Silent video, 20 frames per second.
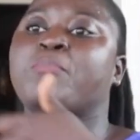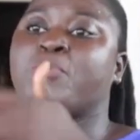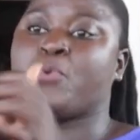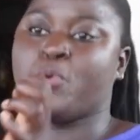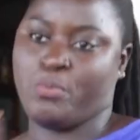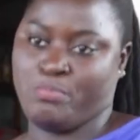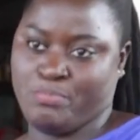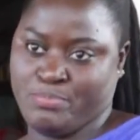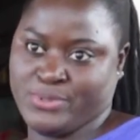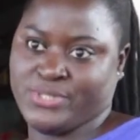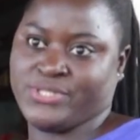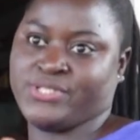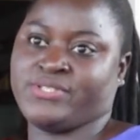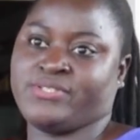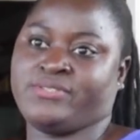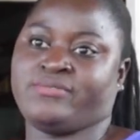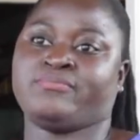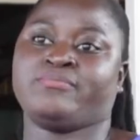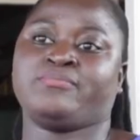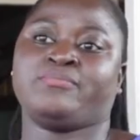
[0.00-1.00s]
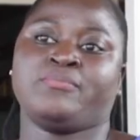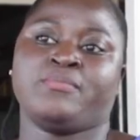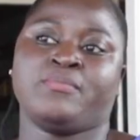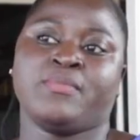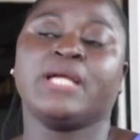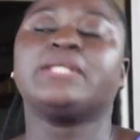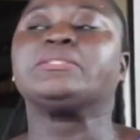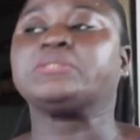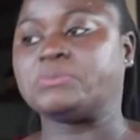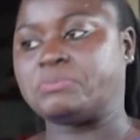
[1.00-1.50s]
So, you
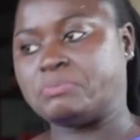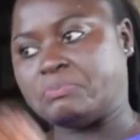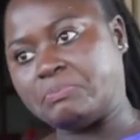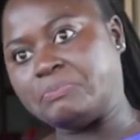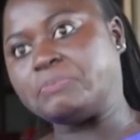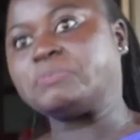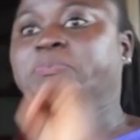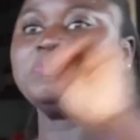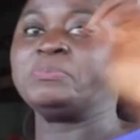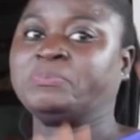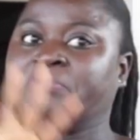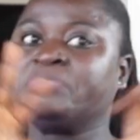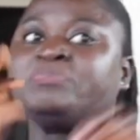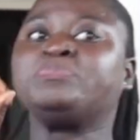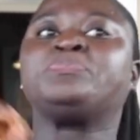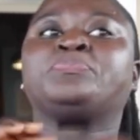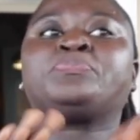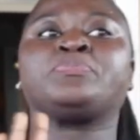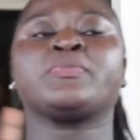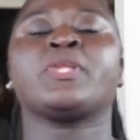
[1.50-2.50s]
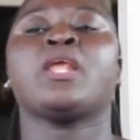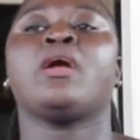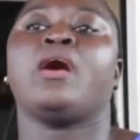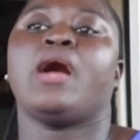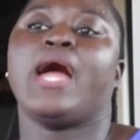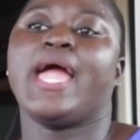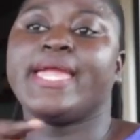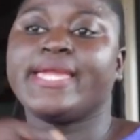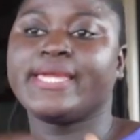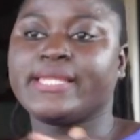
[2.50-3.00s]
know, my
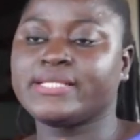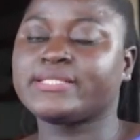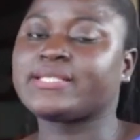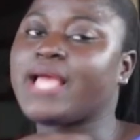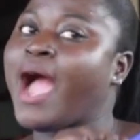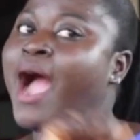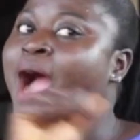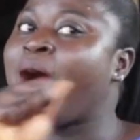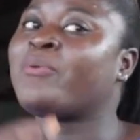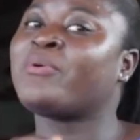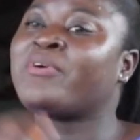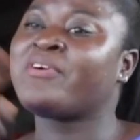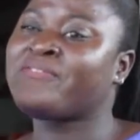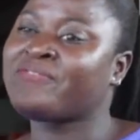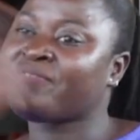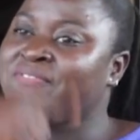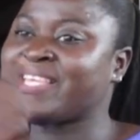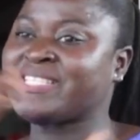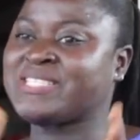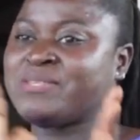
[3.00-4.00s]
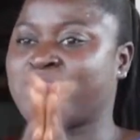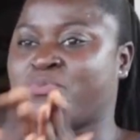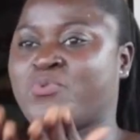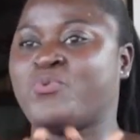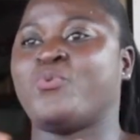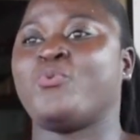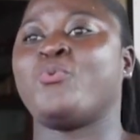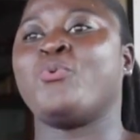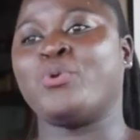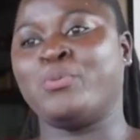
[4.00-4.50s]
pictures and my videos have been shared in
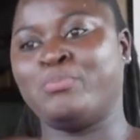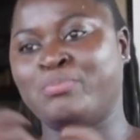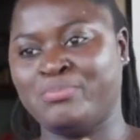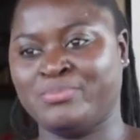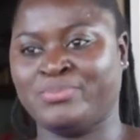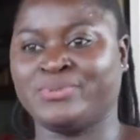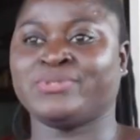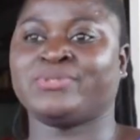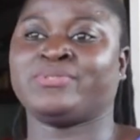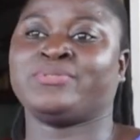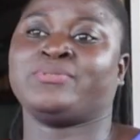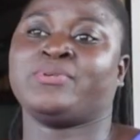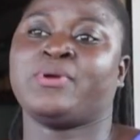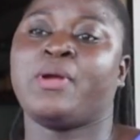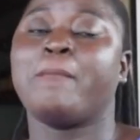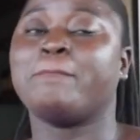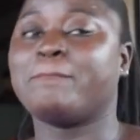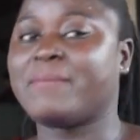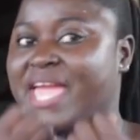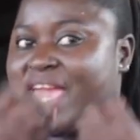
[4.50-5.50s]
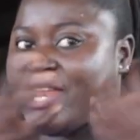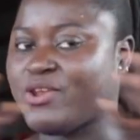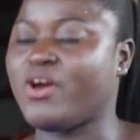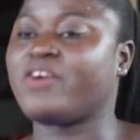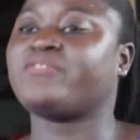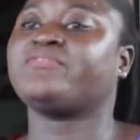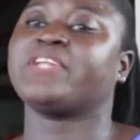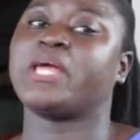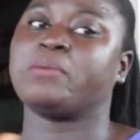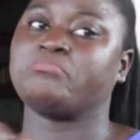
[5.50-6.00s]
all deaf WhatsApp groups.
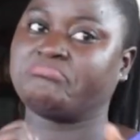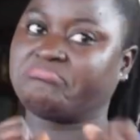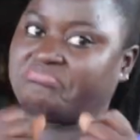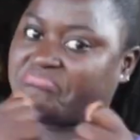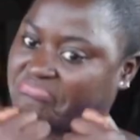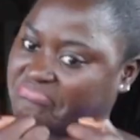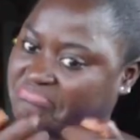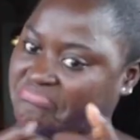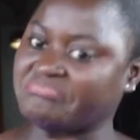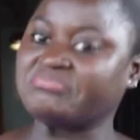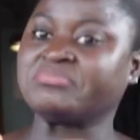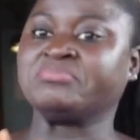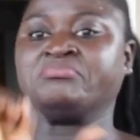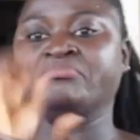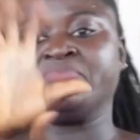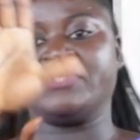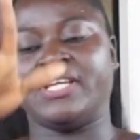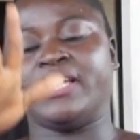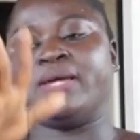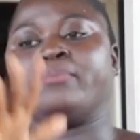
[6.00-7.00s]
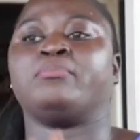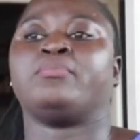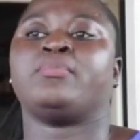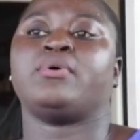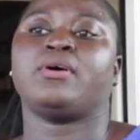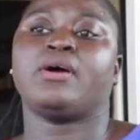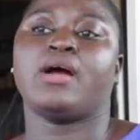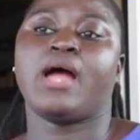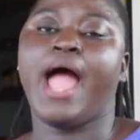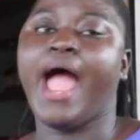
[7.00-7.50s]
So many of them
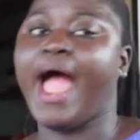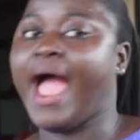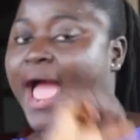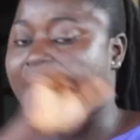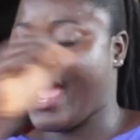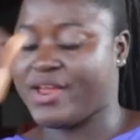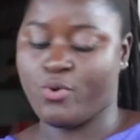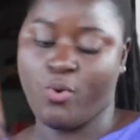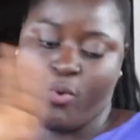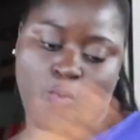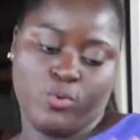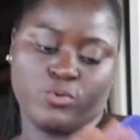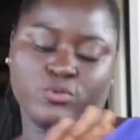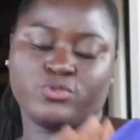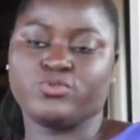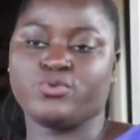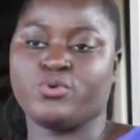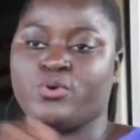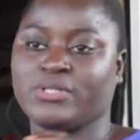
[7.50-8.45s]
texting me personally